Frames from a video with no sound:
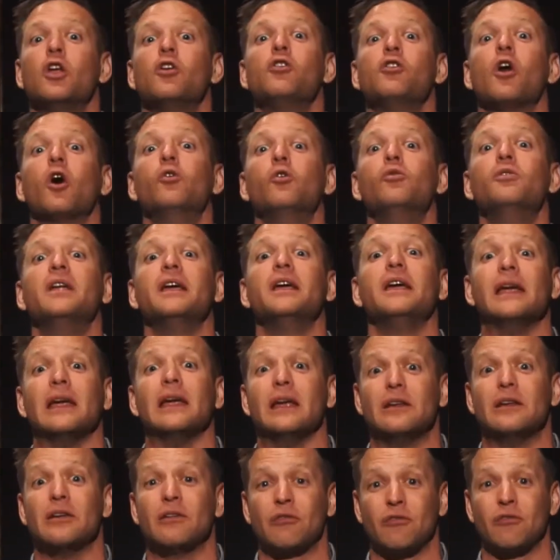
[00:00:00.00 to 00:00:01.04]
no
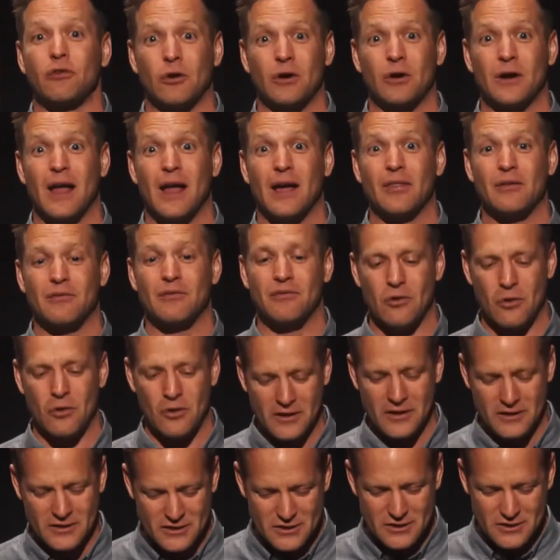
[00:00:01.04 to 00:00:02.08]
need for another
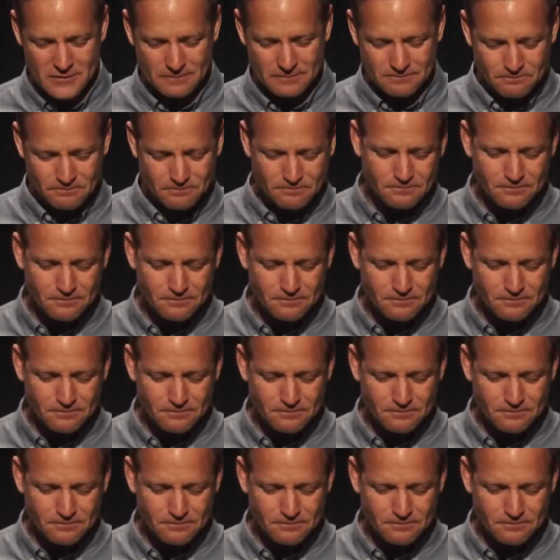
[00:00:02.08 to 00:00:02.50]
voice.